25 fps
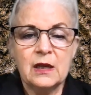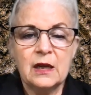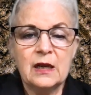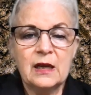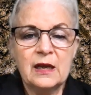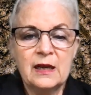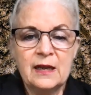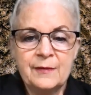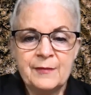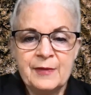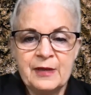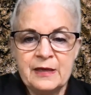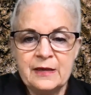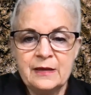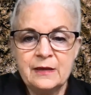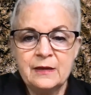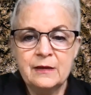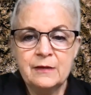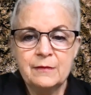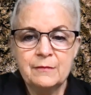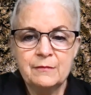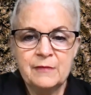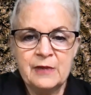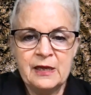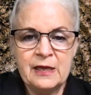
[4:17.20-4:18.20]
Limit
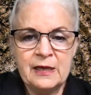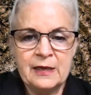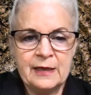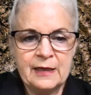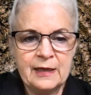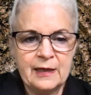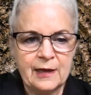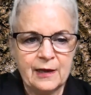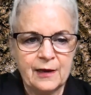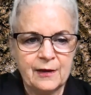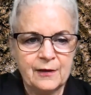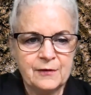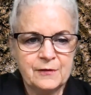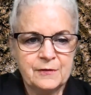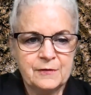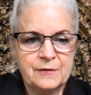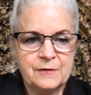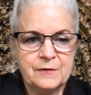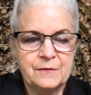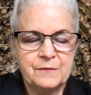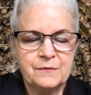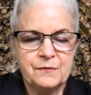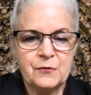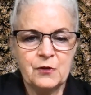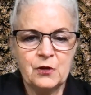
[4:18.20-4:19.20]
media.
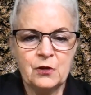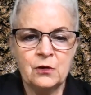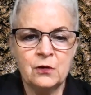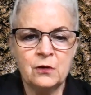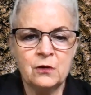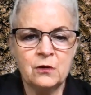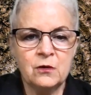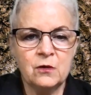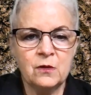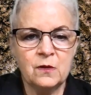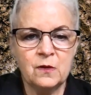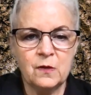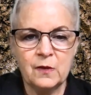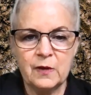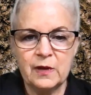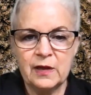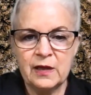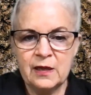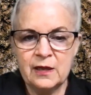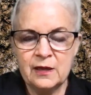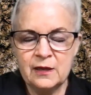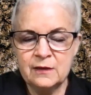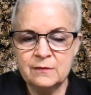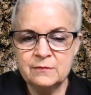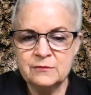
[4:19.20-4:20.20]

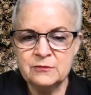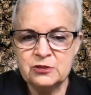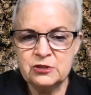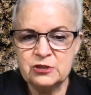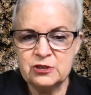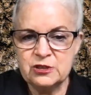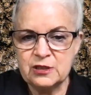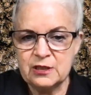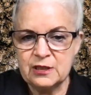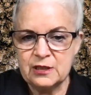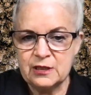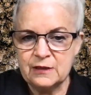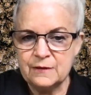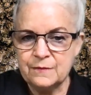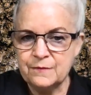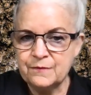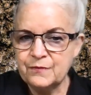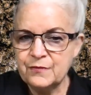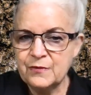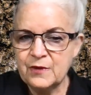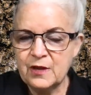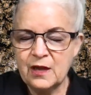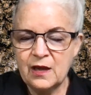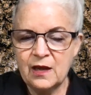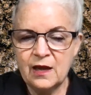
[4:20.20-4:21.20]
OMG.
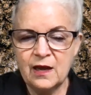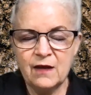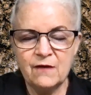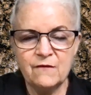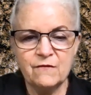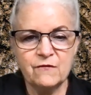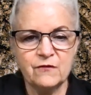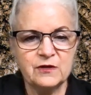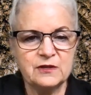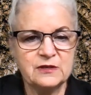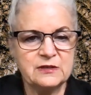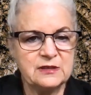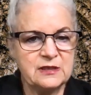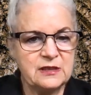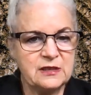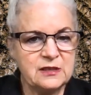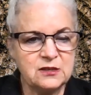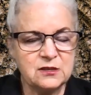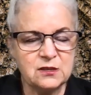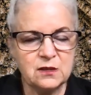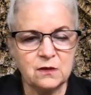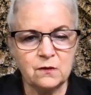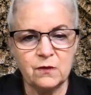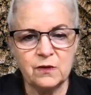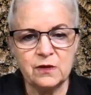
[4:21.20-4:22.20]
Every
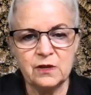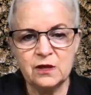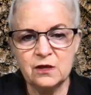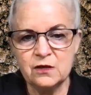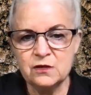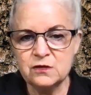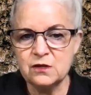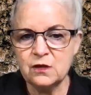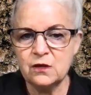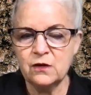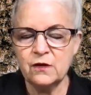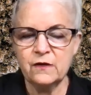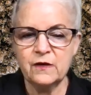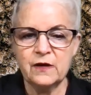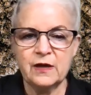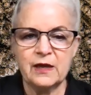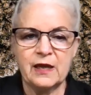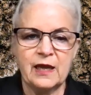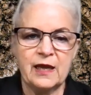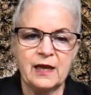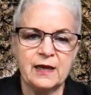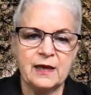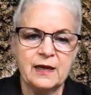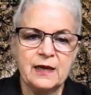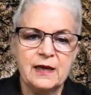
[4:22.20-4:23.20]
season when there's a
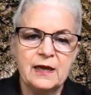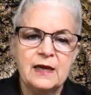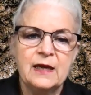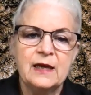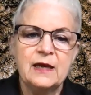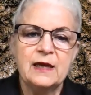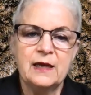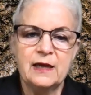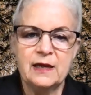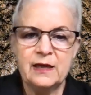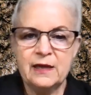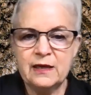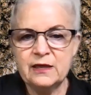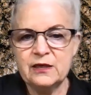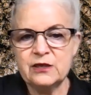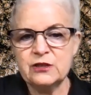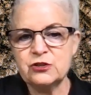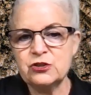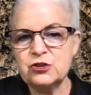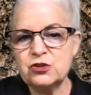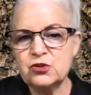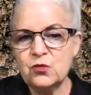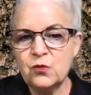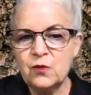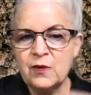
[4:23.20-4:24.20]
hurricane, it
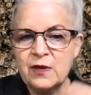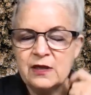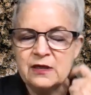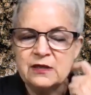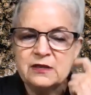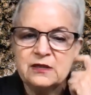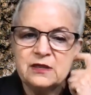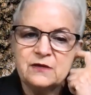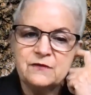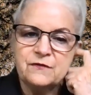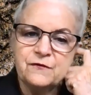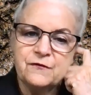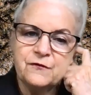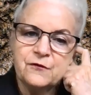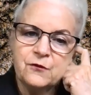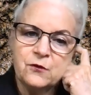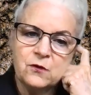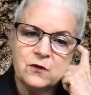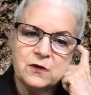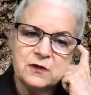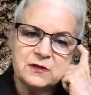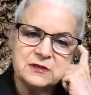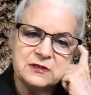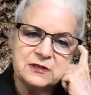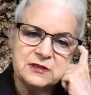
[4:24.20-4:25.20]
is
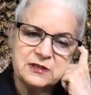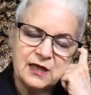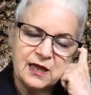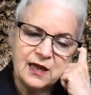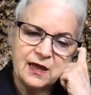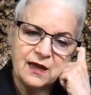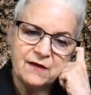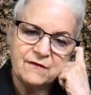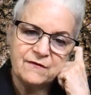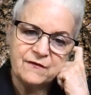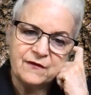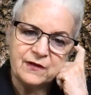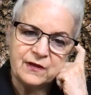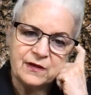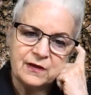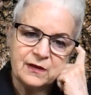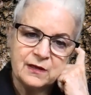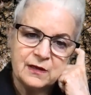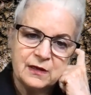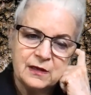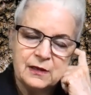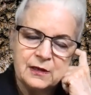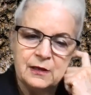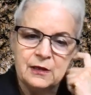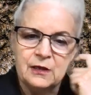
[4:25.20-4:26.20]

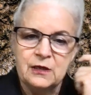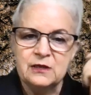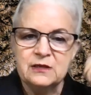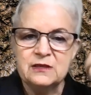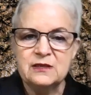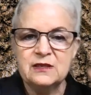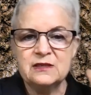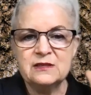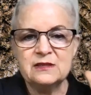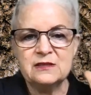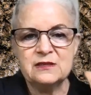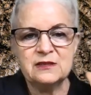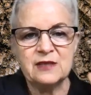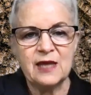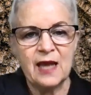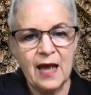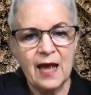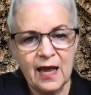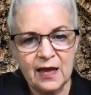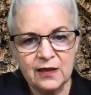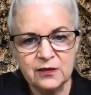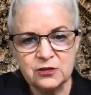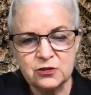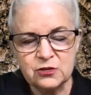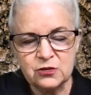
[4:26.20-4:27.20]
24/7
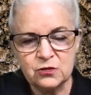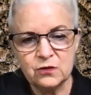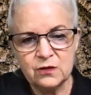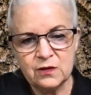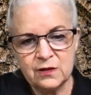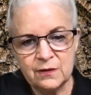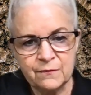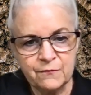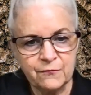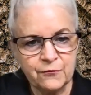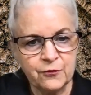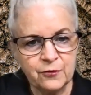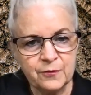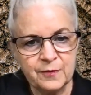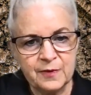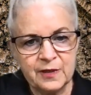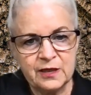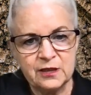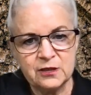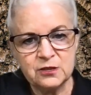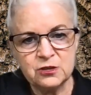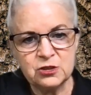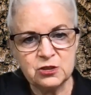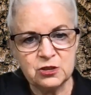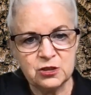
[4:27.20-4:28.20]
disaster
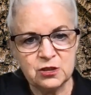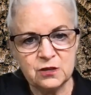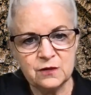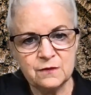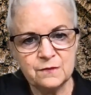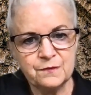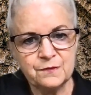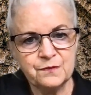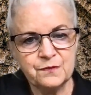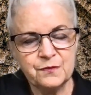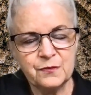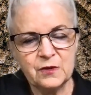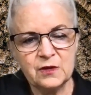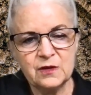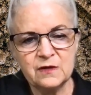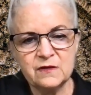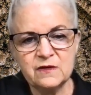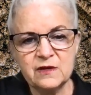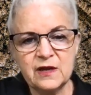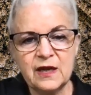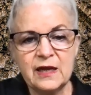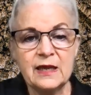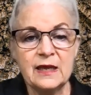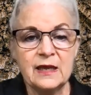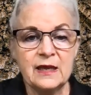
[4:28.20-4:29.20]
information.
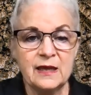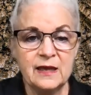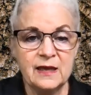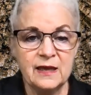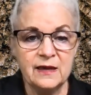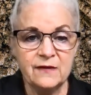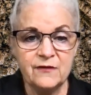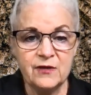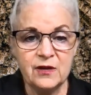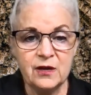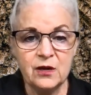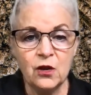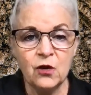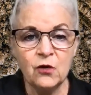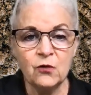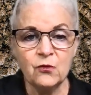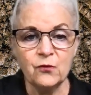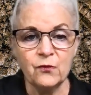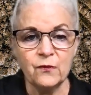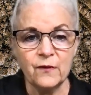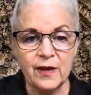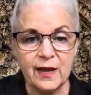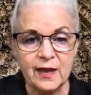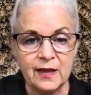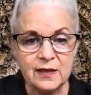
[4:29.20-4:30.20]
It's like, give it a
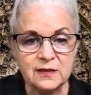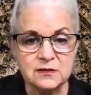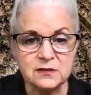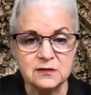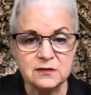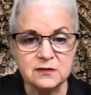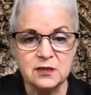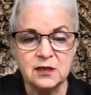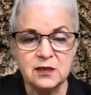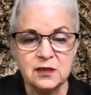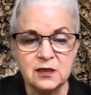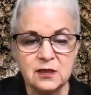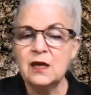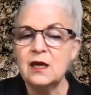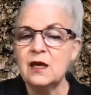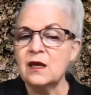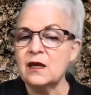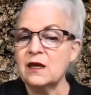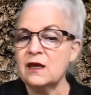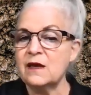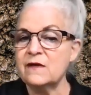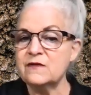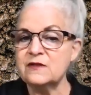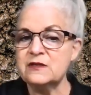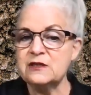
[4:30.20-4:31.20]
rest.
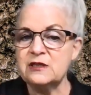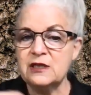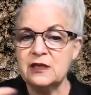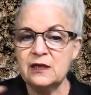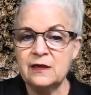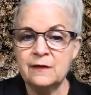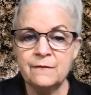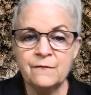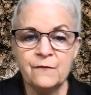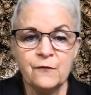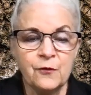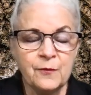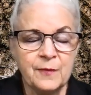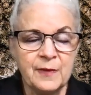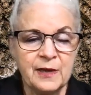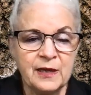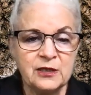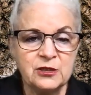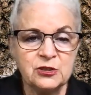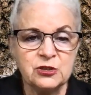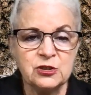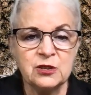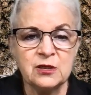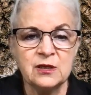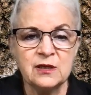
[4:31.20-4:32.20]
Give us the
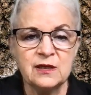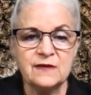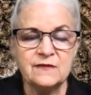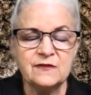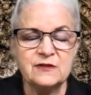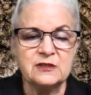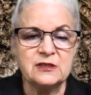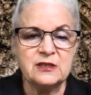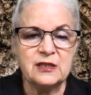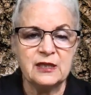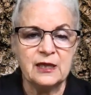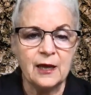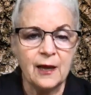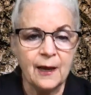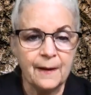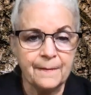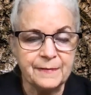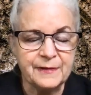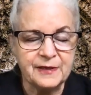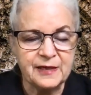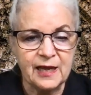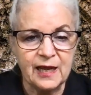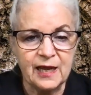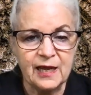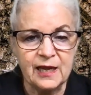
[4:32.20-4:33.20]
information. Give us the
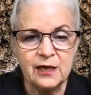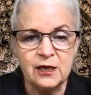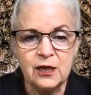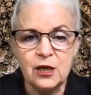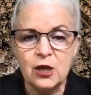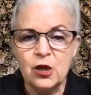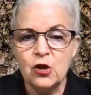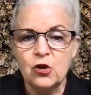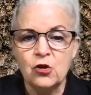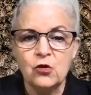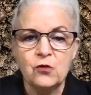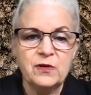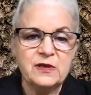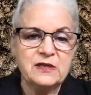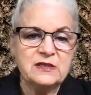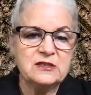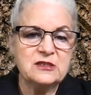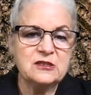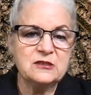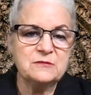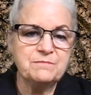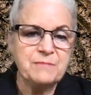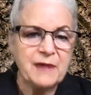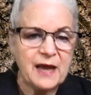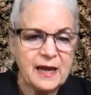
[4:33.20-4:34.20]
update. Quit
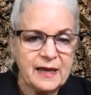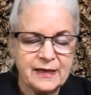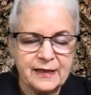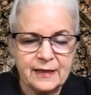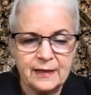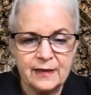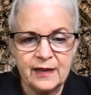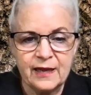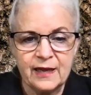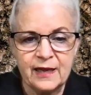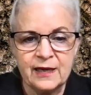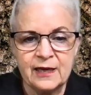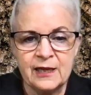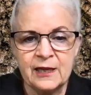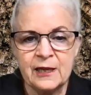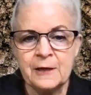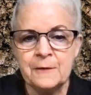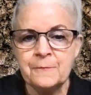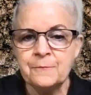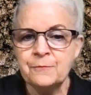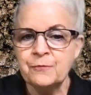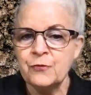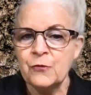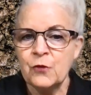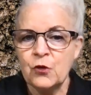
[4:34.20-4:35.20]

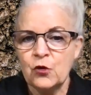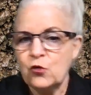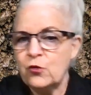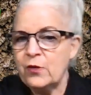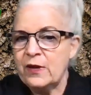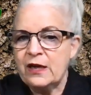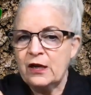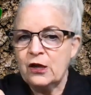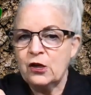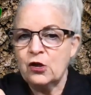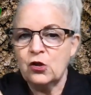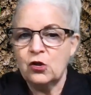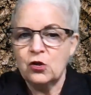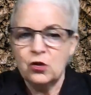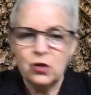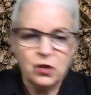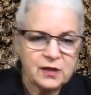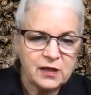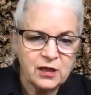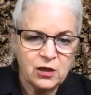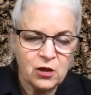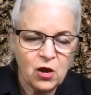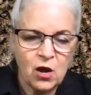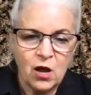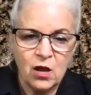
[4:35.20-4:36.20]
speculating. Quit
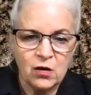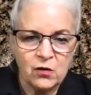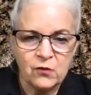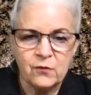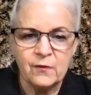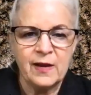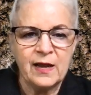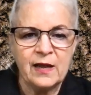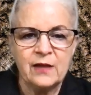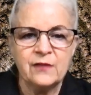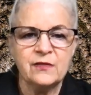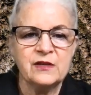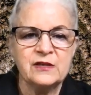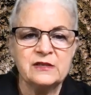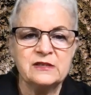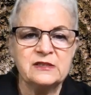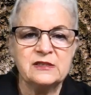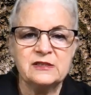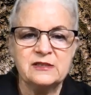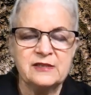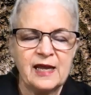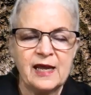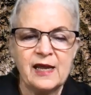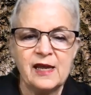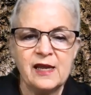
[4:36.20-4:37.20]
looking all around the
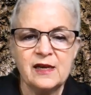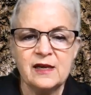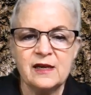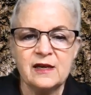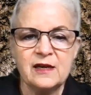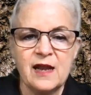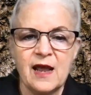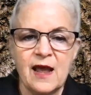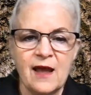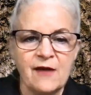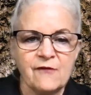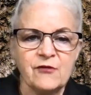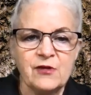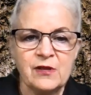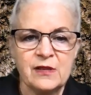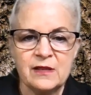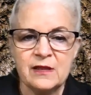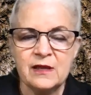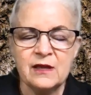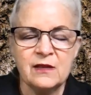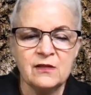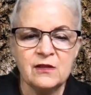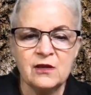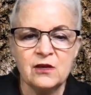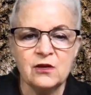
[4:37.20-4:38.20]
state at
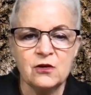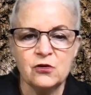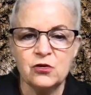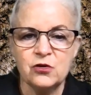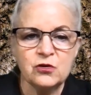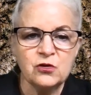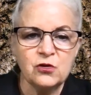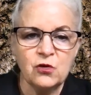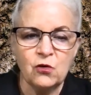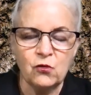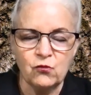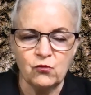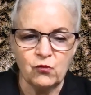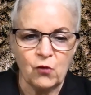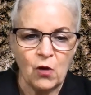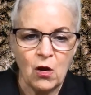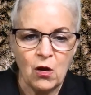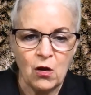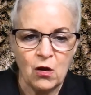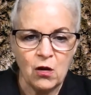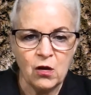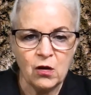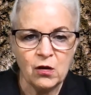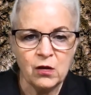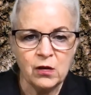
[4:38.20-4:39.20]
everything that could go
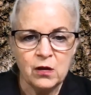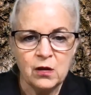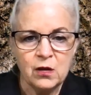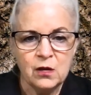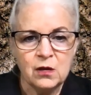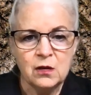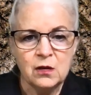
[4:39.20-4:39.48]
wrong.